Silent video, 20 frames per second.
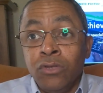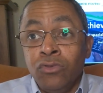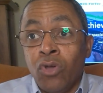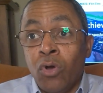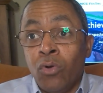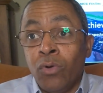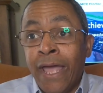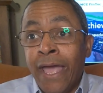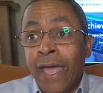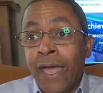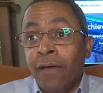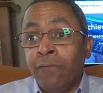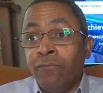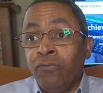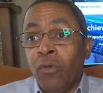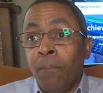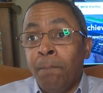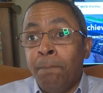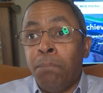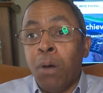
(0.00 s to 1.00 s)
don't have
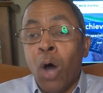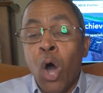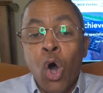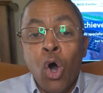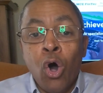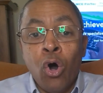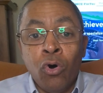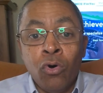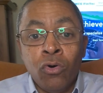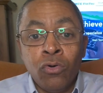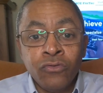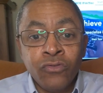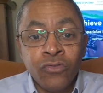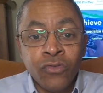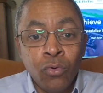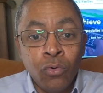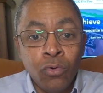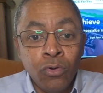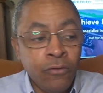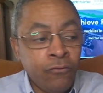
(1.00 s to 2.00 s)
the balls
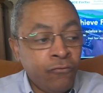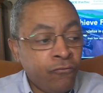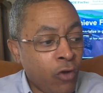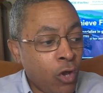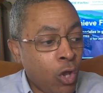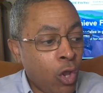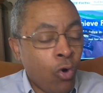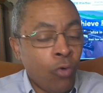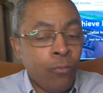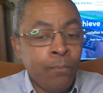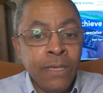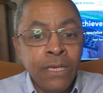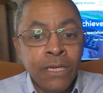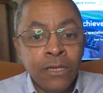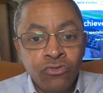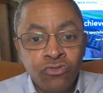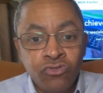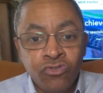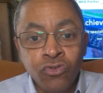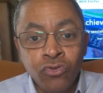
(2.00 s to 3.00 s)
or the
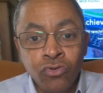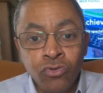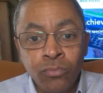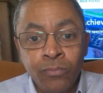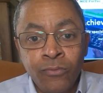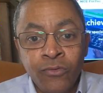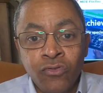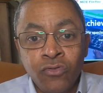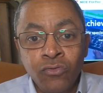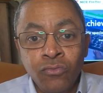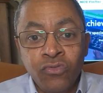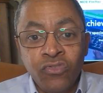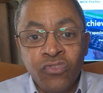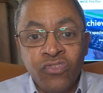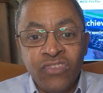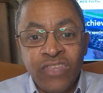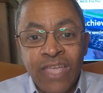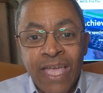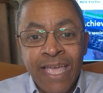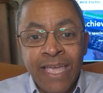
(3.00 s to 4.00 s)
fallopian tubes to
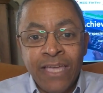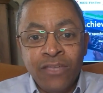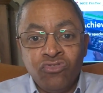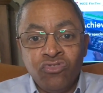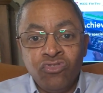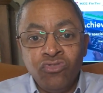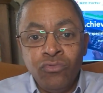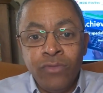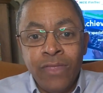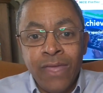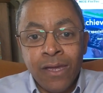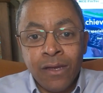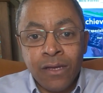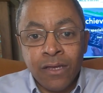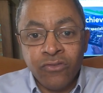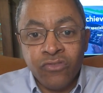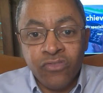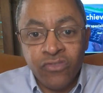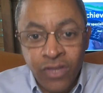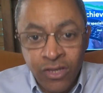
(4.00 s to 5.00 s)
say to their
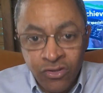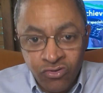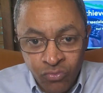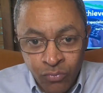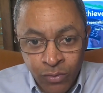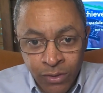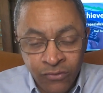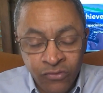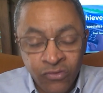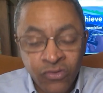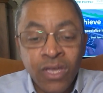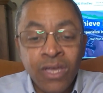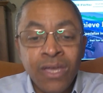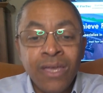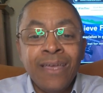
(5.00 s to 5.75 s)
constituents,